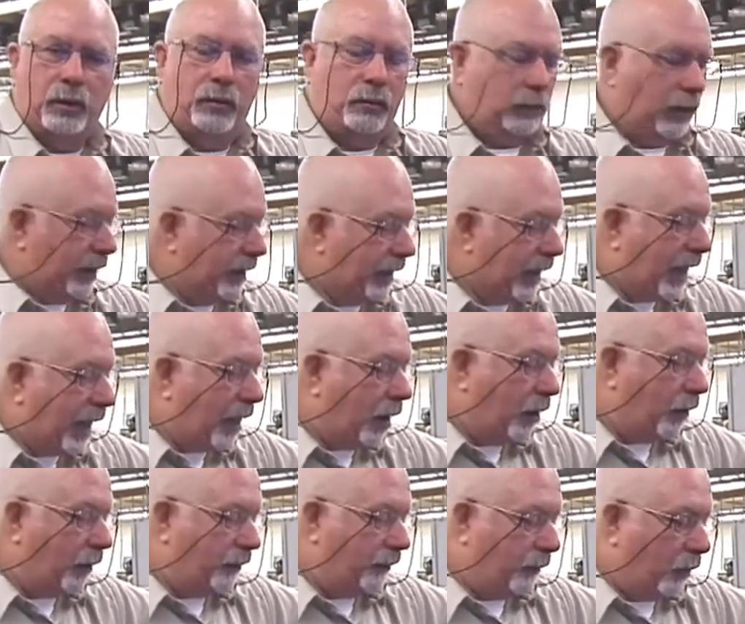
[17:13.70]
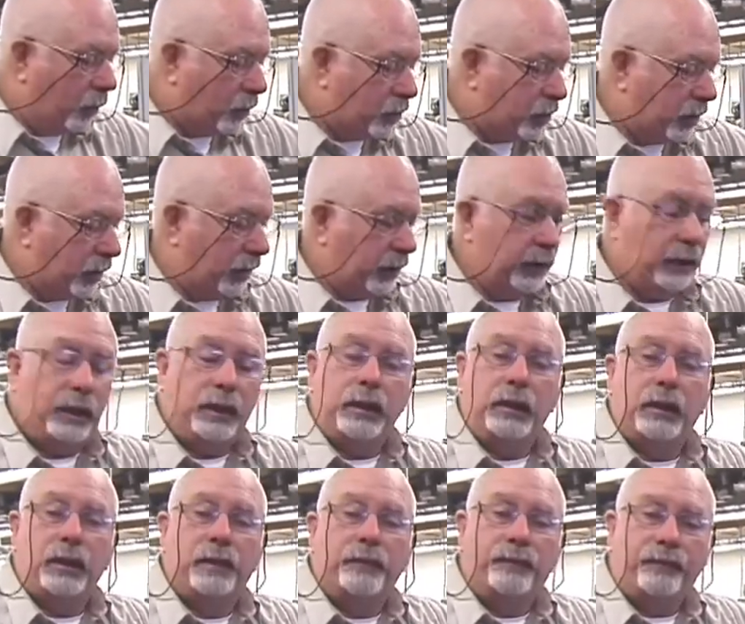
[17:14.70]
Right now, fortunately,
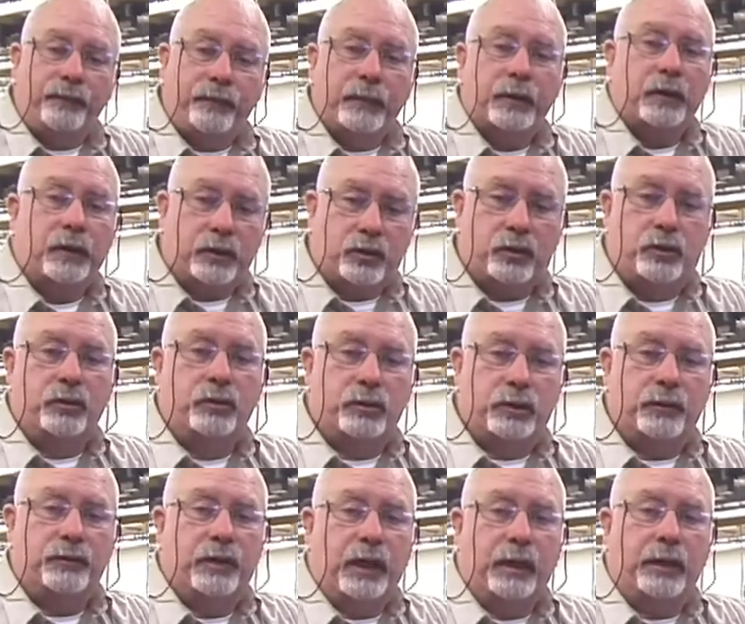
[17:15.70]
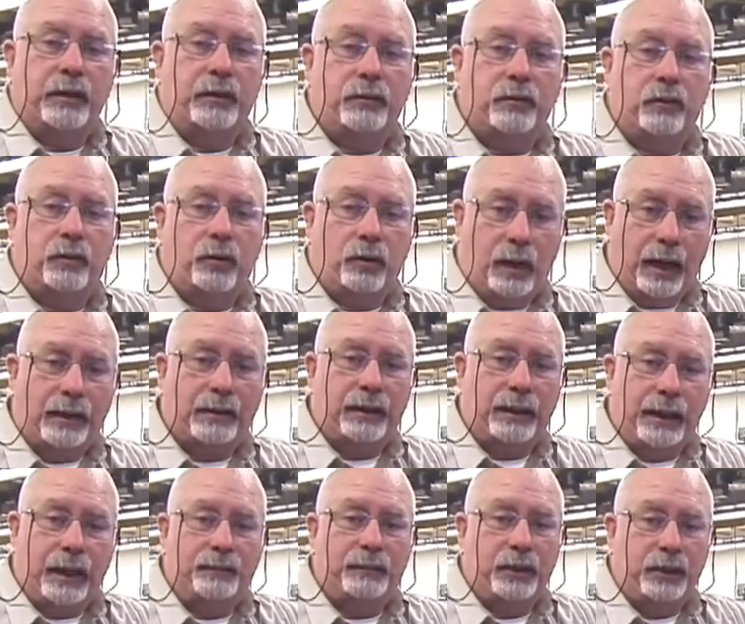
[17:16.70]
the students have done it
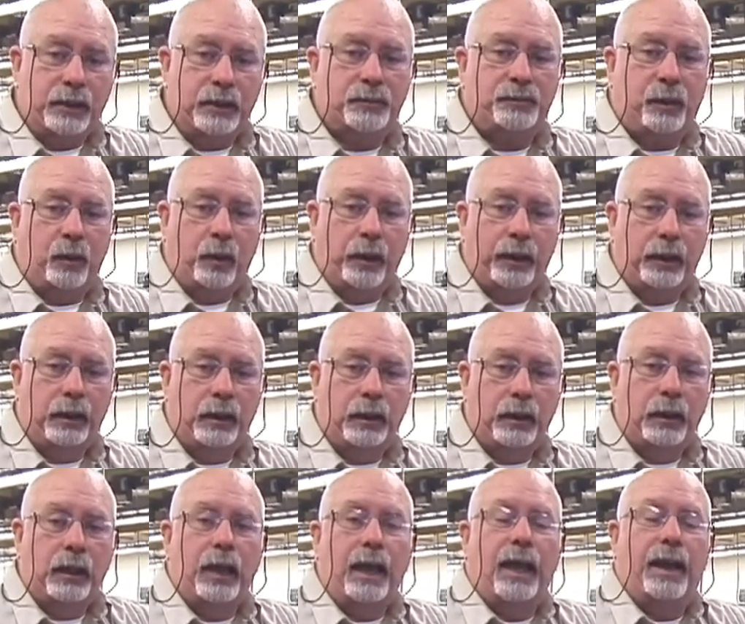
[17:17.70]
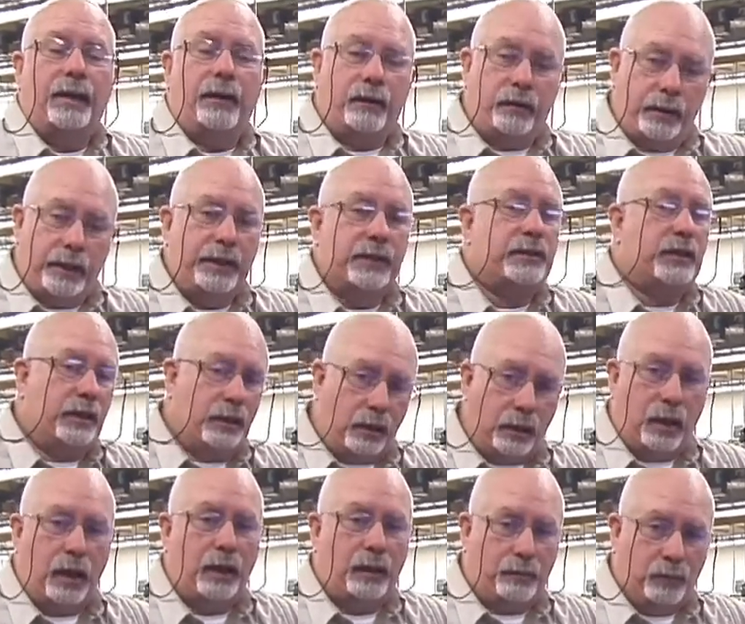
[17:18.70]
correctly up to this point, and there isn't a
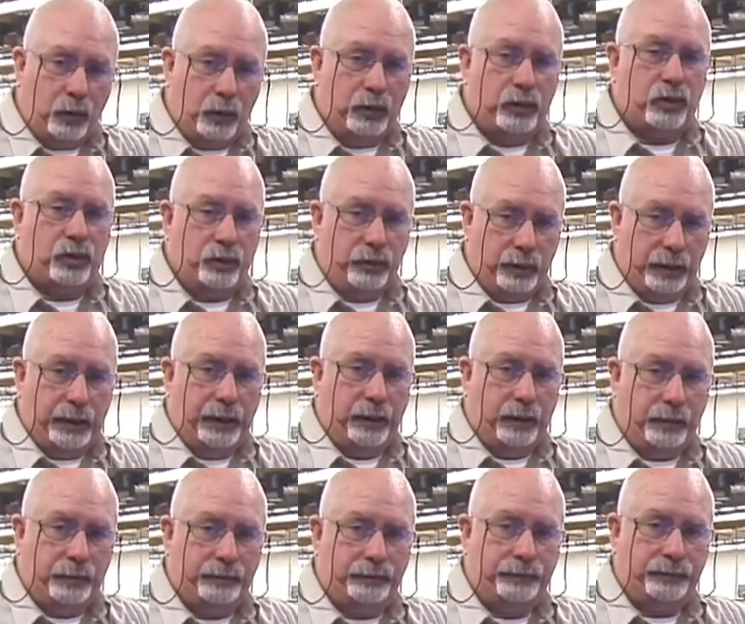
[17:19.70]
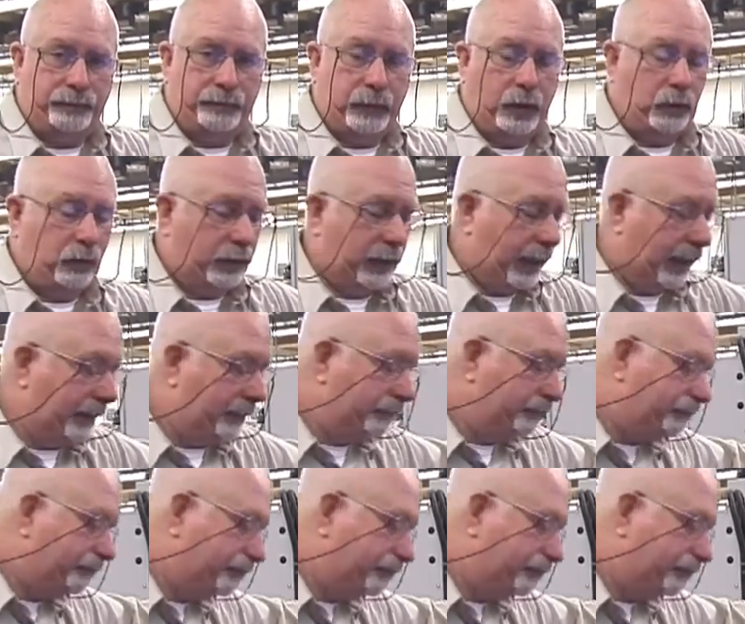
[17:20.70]
lot of moisture in there. Okay?